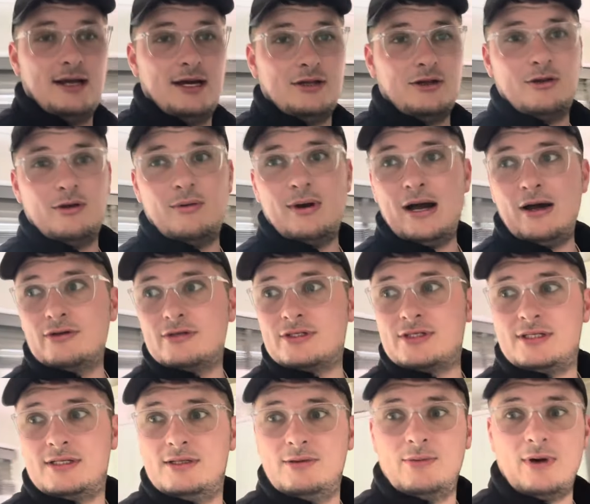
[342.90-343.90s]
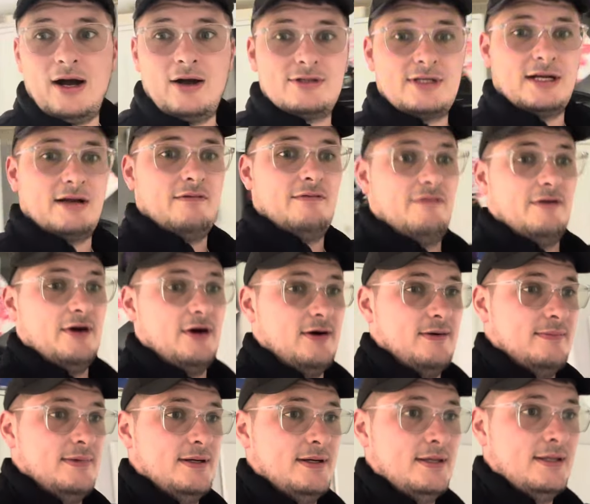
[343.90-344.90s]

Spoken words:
I don't know what else I can film